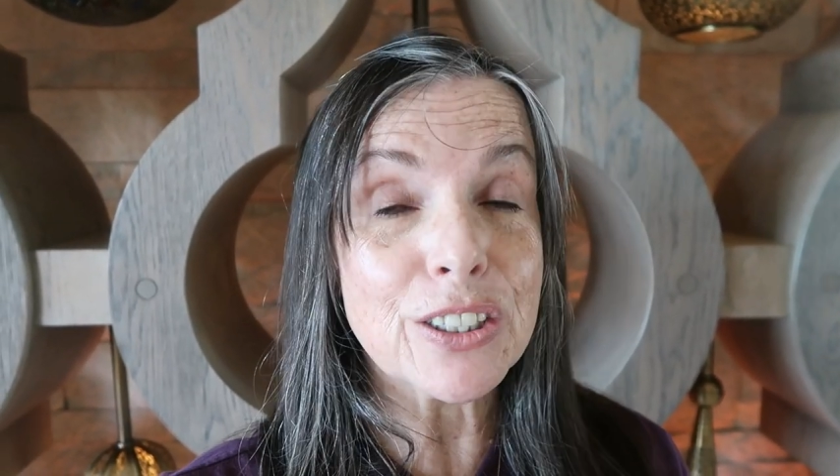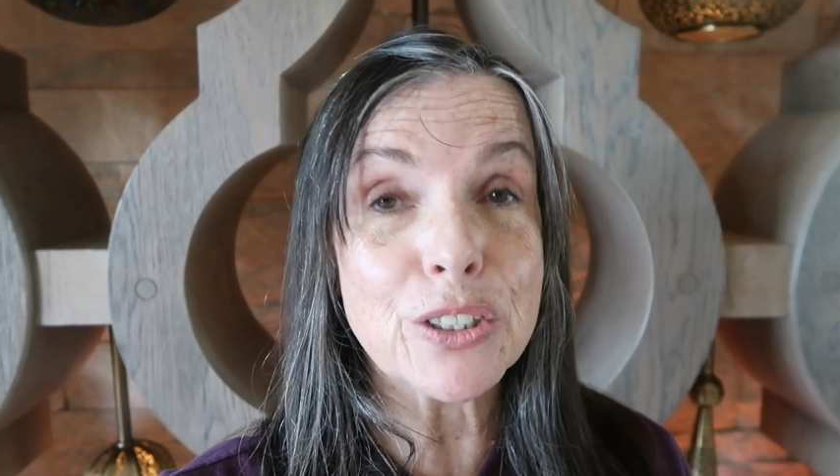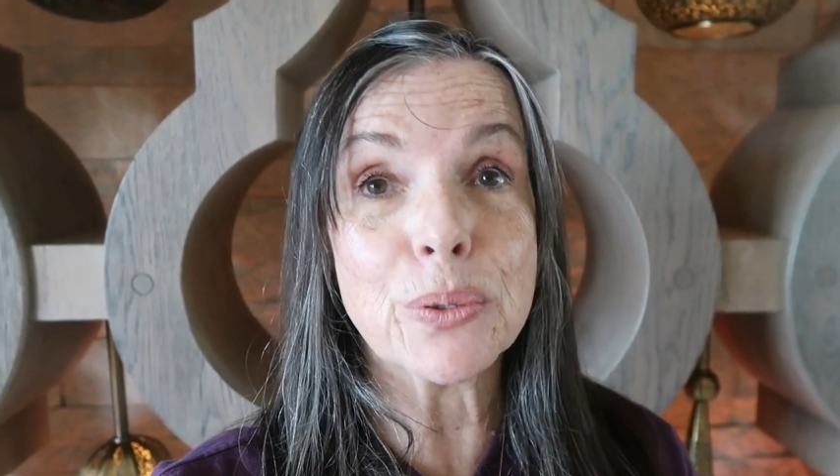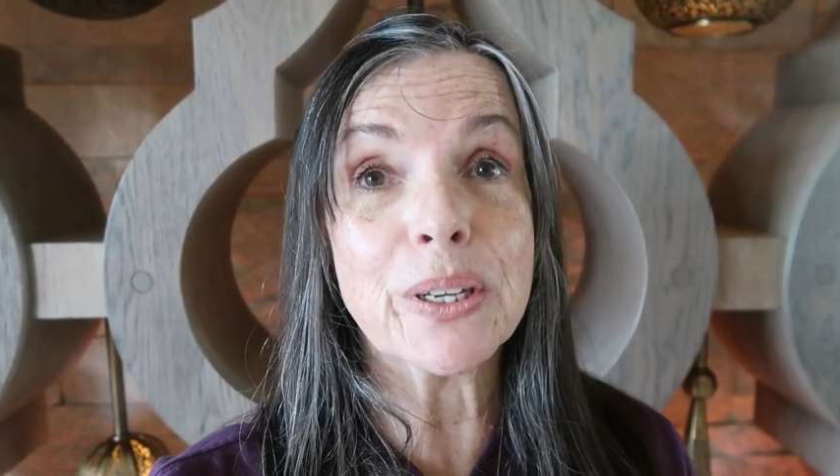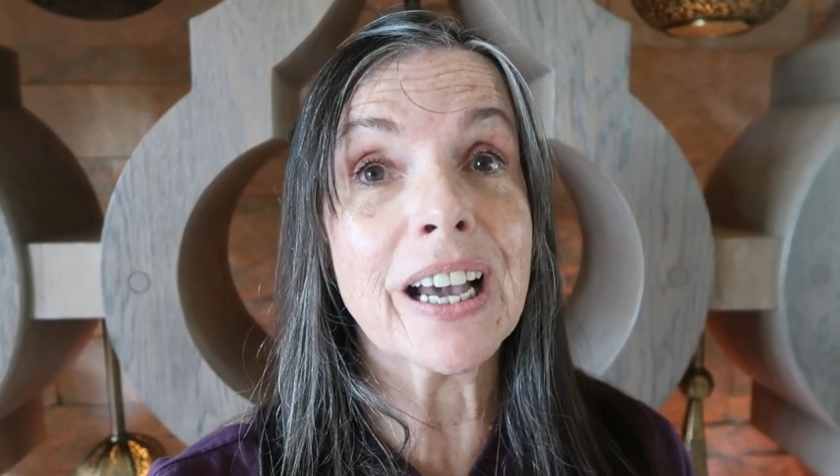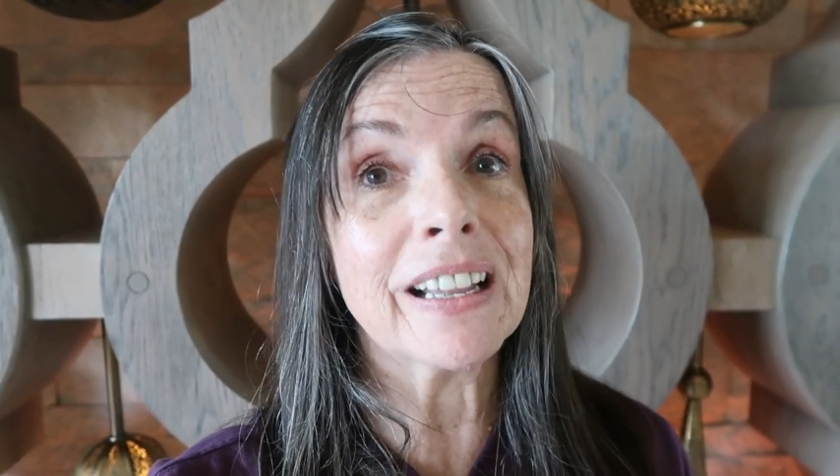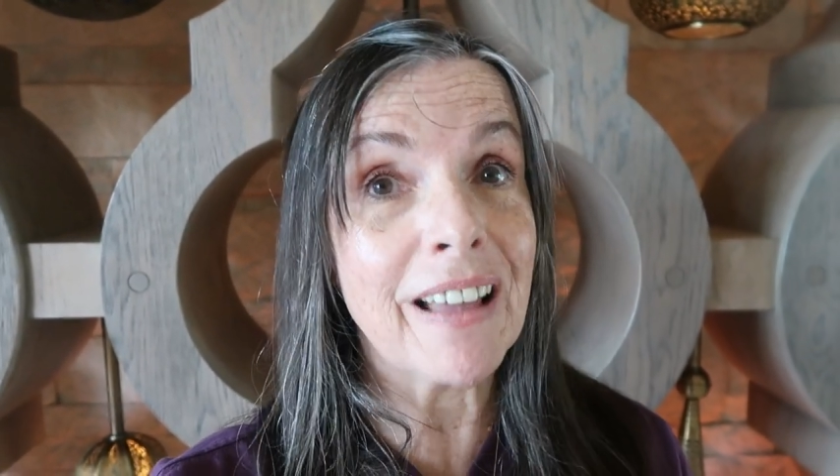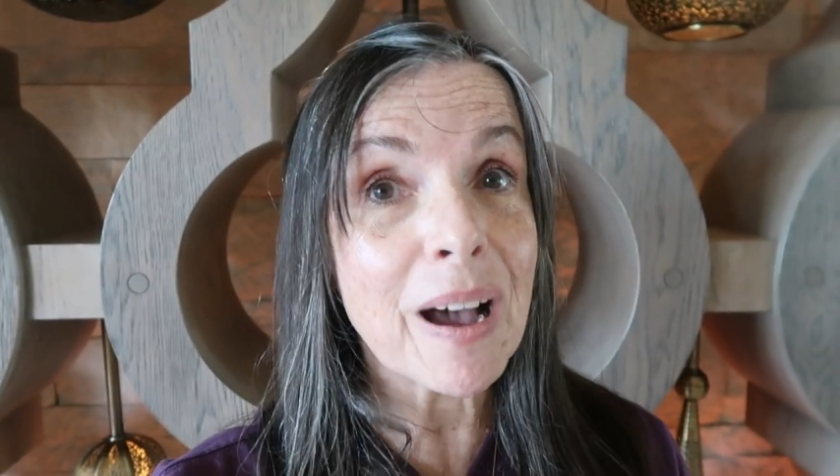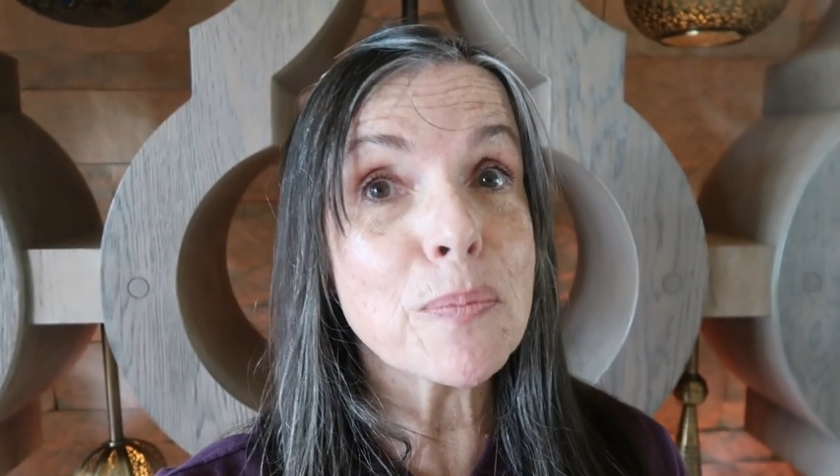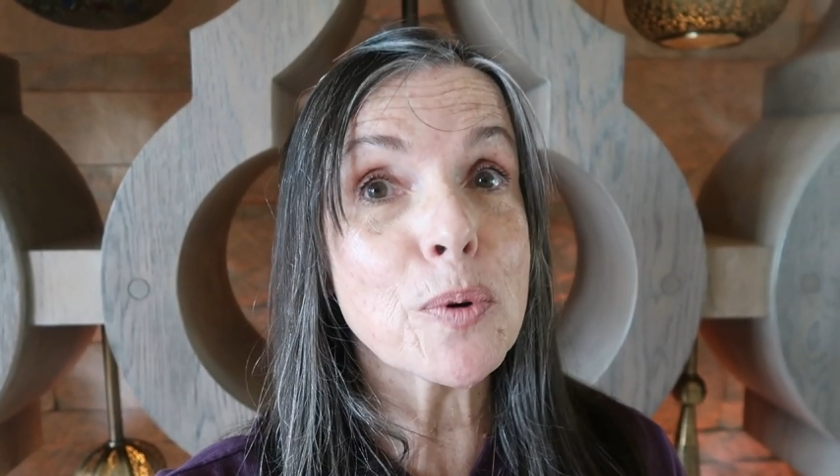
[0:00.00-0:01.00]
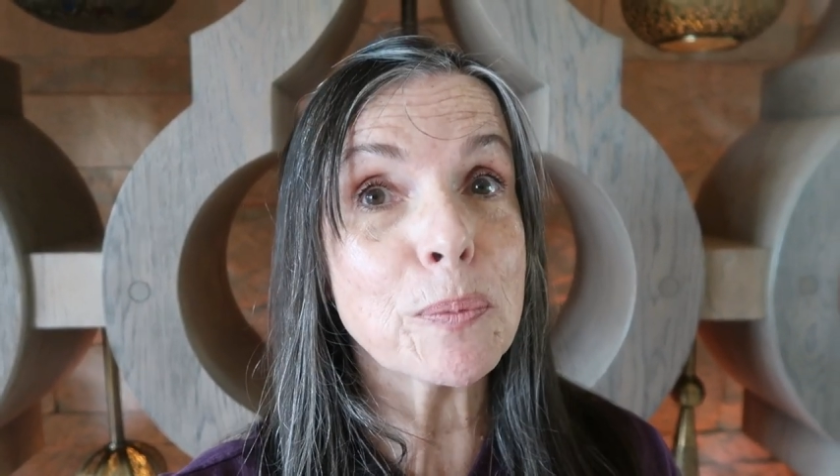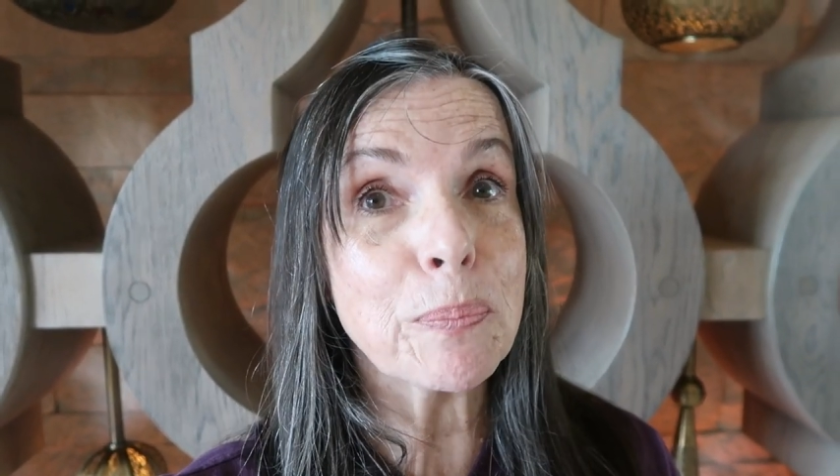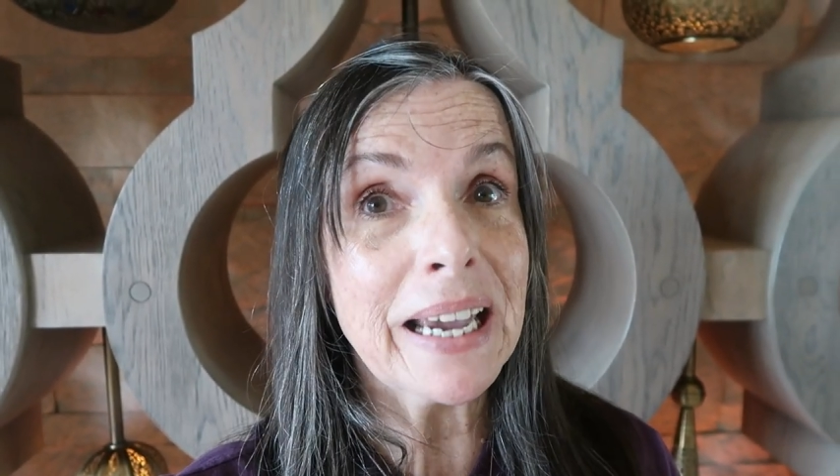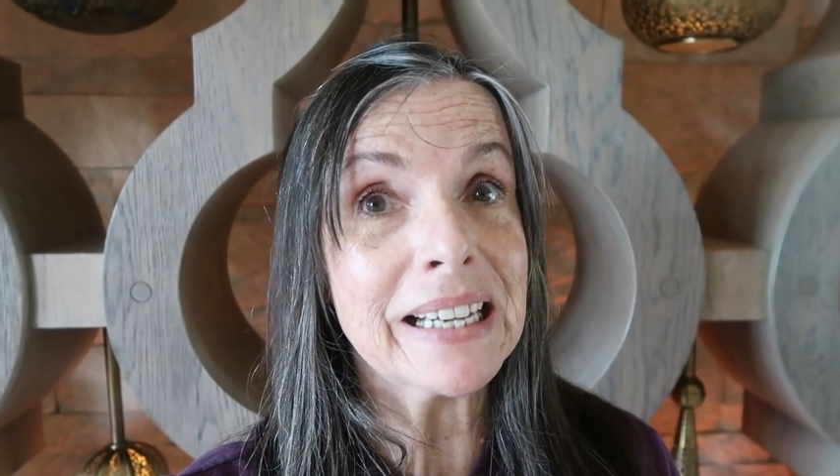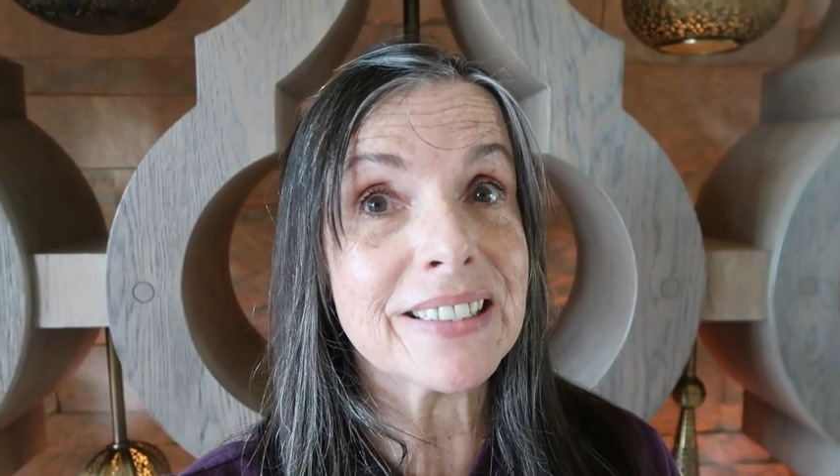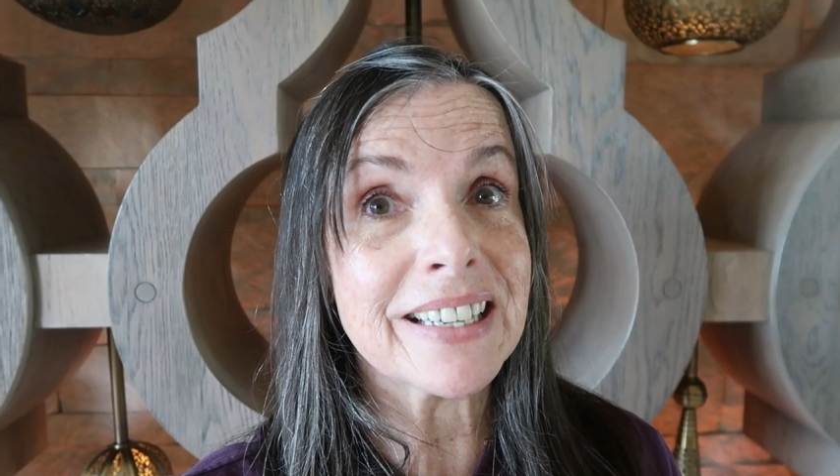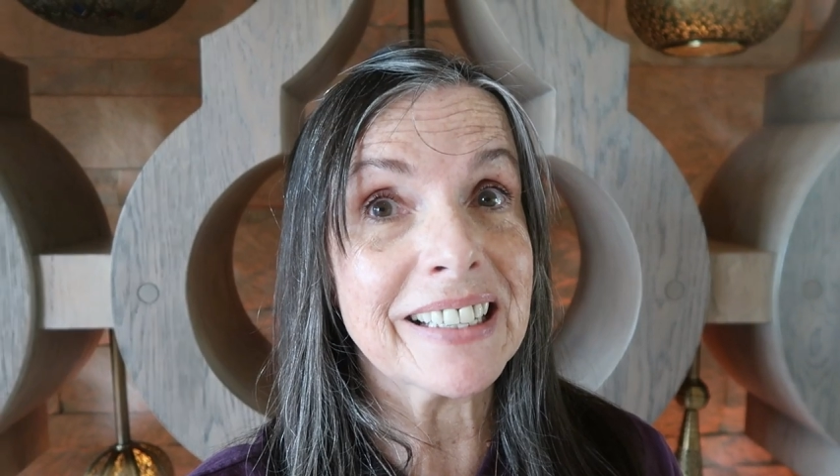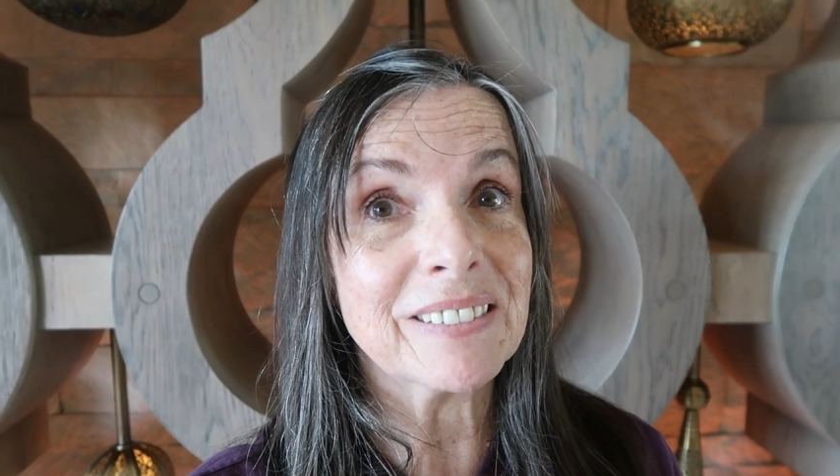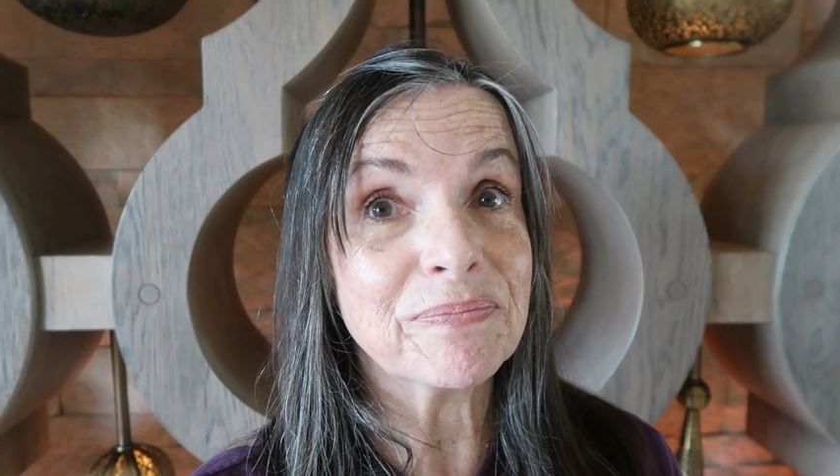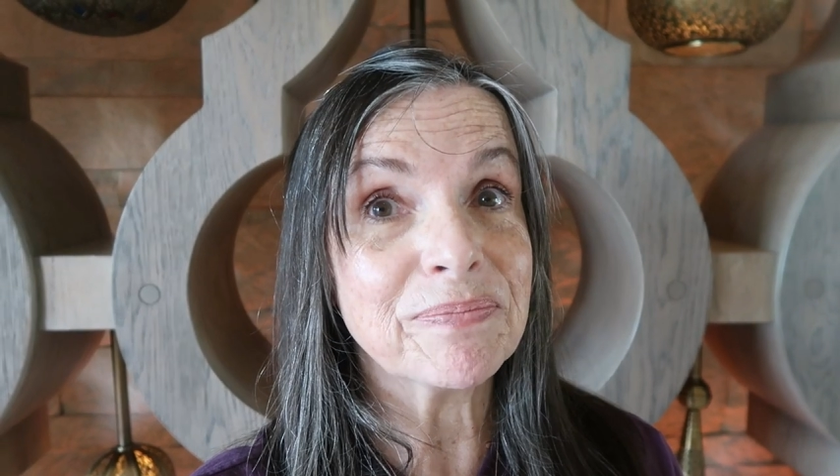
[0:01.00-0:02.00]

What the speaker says: doing a lot more painting.